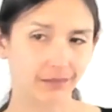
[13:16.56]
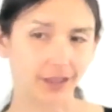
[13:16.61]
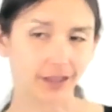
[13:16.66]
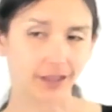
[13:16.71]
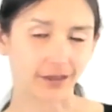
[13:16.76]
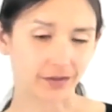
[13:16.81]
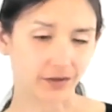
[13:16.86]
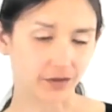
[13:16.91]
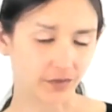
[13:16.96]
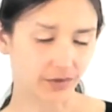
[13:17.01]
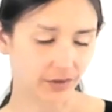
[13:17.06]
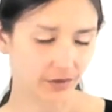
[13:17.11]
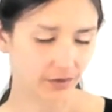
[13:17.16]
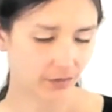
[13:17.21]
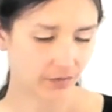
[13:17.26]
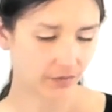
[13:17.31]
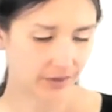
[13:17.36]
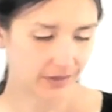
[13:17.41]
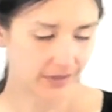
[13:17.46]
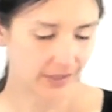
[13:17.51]
Yes, you can
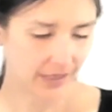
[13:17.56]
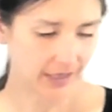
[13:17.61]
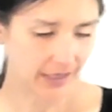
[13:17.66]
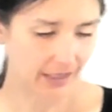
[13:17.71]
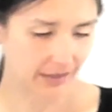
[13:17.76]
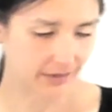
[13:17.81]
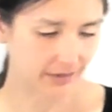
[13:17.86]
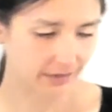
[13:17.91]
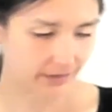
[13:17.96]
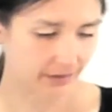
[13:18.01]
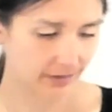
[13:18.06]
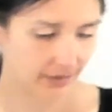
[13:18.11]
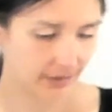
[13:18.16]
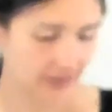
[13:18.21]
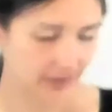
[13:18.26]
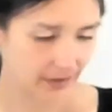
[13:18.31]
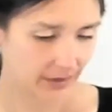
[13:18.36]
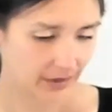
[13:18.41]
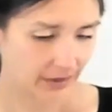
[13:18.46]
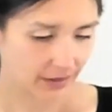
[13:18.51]
always ask
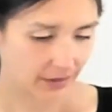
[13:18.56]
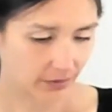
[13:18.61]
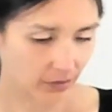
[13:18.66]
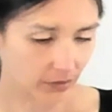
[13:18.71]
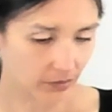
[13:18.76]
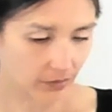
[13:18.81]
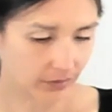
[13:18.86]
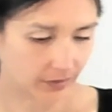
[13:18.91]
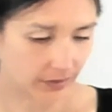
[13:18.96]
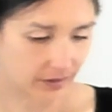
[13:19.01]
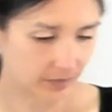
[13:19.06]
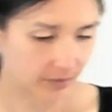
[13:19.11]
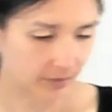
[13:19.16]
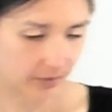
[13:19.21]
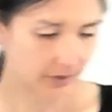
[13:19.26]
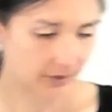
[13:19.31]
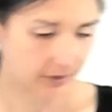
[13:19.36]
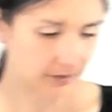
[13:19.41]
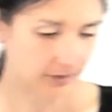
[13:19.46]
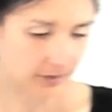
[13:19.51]
the Holy
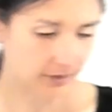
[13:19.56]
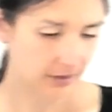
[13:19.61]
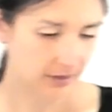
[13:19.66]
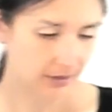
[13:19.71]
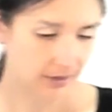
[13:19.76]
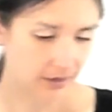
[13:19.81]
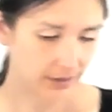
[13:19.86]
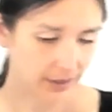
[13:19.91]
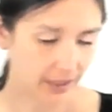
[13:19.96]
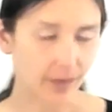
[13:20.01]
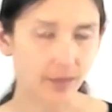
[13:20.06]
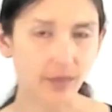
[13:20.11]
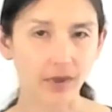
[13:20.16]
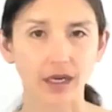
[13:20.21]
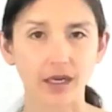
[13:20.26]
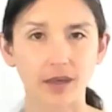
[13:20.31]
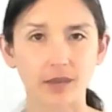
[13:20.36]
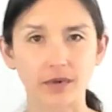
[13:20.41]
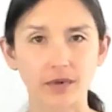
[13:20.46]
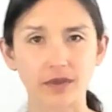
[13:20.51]
Spirit, Am
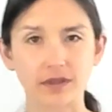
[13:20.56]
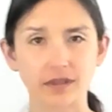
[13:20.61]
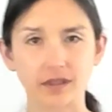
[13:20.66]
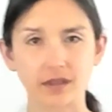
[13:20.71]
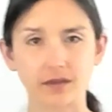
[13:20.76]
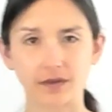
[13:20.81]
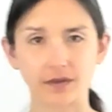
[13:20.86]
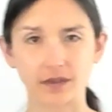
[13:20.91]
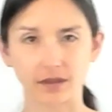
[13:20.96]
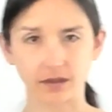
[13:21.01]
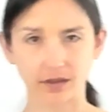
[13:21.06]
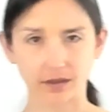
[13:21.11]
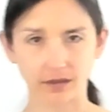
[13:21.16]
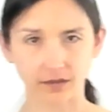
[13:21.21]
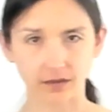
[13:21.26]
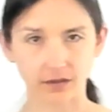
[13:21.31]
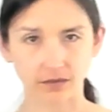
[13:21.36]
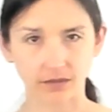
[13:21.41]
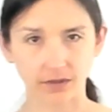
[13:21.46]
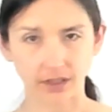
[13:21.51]
I perceiving
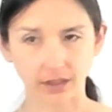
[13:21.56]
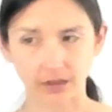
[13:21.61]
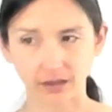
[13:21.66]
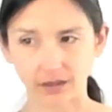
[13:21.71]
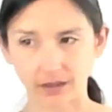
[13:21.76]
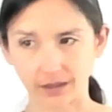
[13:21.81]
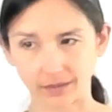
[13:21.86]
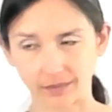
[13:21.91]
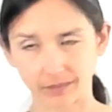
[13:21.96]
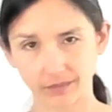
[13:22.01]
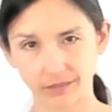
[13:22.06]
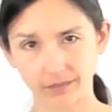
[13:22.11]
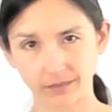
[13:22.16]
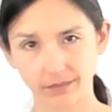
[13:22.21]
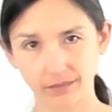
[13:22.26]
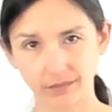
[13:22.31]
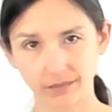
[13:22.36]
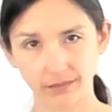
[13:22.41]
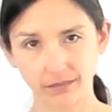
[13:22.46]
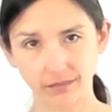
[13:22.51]
this correctly?
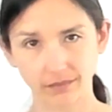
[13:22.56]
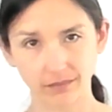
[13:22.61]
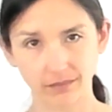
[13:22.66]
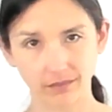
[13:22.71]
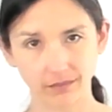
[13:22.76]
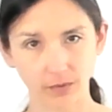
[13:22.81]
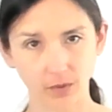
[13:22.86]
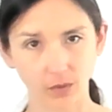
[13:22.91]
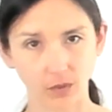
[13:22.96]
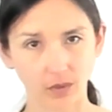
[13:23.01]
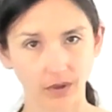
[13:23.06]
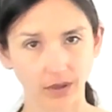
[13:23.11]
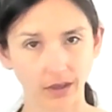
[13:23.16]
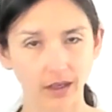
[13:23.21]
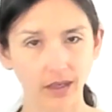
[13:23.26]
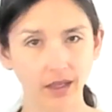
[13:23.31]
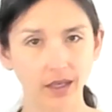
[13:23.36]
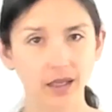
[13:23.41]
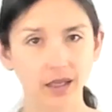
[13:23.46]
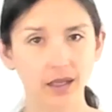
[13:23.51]

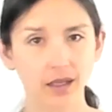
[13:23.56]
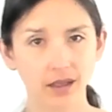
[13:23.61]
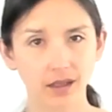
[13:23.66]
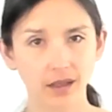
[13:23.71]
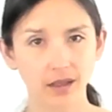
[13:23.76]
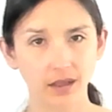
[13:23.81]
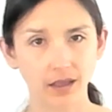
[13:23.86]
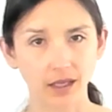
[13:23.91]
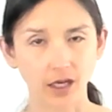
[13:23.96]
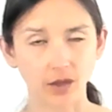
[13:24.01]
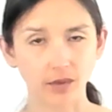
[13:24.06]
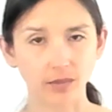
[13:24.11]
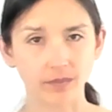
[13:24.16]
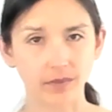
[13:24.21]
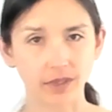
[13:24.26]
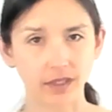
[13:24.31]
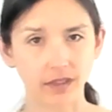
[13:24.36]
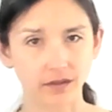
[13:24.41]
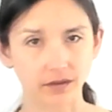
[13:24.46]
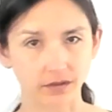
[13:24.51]
Or help
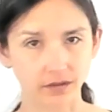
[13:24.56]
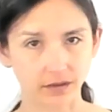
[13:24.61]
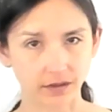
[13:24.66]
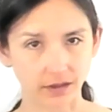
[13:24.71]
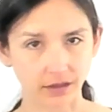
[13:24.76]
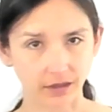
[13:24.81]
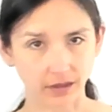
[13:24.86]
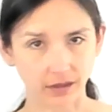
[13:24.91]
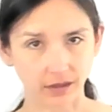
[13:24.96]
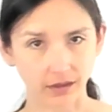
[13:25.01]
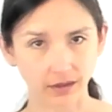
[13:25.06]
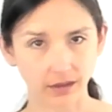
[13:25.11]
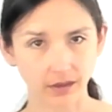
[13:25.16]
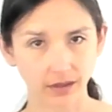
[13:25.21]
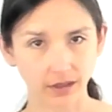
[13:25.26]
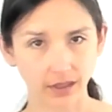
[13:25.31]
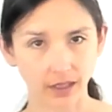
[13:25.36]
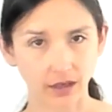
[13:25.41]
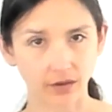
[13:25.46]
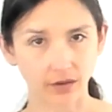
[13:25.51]
me to see
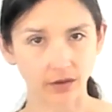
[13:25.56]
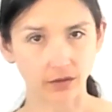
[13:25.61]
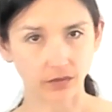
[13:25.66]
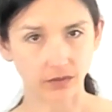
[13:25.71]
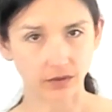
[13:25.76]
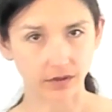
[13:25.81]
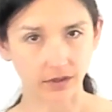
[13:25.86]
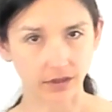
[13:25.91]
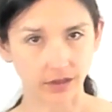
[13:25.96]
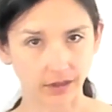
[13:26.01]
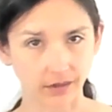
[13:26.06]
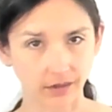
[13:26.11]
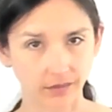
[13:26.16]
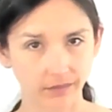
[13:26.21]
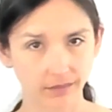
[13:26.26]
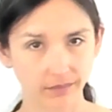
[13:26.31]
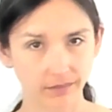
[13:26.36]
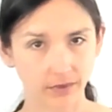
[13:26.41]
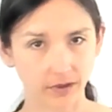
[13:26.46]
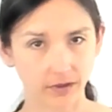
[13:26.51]
how you see,
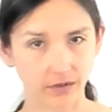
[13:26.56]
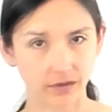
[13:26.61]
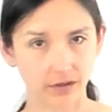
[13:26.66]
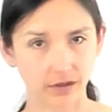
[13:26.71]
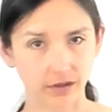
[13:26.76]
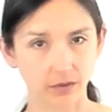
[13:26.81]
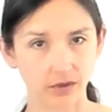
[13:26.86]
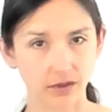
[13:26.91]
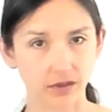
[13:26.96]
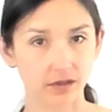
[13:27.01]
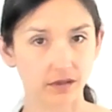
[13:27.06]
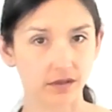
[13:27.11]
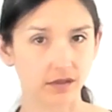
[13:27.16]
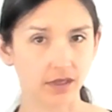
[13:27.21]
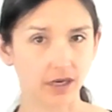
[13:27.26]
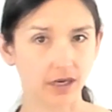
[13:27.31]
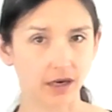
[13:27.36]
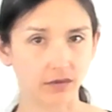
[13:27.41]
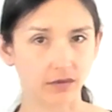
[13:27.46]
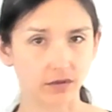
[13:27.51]
you see, which is
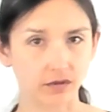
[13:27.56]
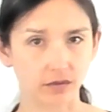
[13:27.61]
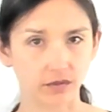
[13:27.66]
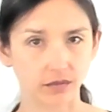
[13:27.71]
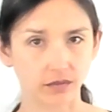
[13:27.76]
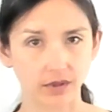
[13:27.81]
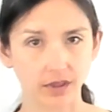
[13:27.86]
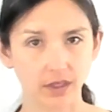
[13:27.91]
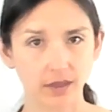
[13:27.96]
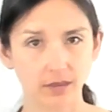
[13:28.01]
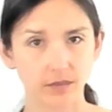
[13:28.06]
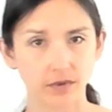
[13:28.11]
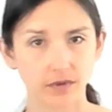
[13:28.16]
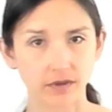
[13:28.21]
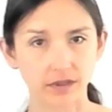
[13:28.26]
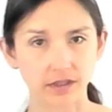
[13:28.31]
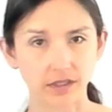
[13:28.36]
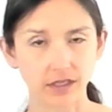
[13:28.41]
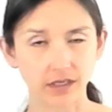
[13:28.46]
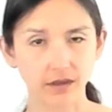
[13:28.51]
how to
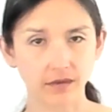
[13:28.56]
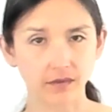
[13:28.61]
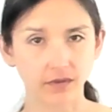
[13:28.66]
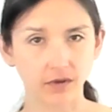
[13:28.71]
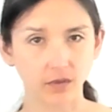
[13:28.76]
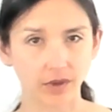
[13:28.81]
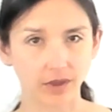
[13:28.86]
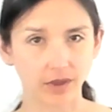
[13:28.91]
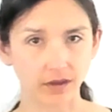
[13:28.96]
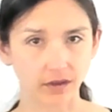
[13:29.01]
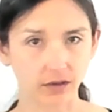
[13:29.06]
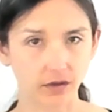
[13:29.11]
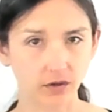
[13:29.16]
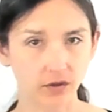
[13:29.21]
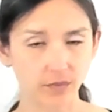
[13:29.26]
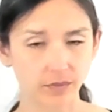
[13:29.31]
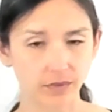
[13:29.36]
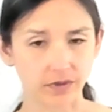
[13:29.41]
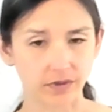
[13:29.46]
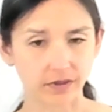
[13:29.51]
perceive the way that you
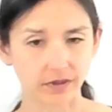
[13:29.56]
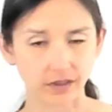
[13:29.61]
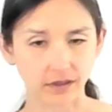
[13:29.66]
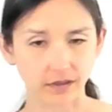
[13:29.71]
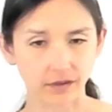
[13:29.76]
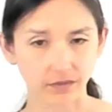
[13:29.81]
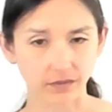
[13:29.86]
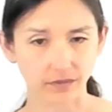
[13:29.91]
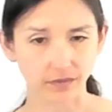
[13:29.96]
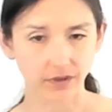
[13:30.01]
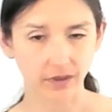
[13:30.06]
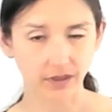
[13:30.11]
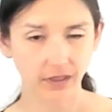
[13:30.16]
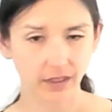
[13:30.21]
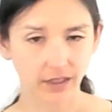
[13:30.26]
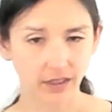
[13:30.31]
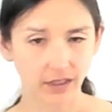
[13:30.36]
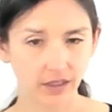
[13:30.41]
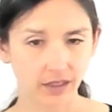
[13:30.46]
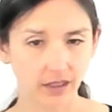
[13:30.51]
perceive
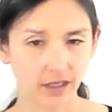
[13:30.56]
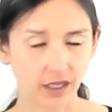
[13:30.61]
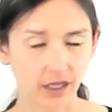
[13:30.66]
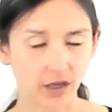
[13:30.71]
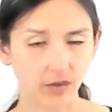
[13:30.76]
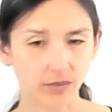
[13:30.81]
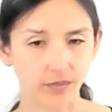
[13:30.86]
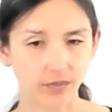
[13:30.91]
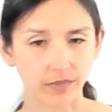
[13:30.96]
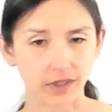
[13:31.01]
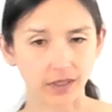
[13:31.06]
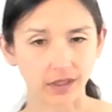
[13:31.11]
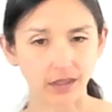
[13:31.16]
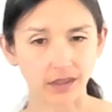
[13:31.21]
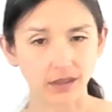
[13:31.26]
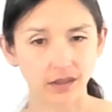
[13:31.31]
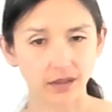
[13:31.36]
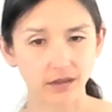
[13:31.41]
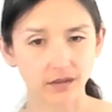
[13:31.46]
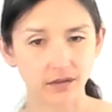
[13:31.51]
help
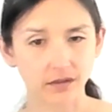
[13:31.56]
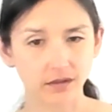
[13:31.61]
me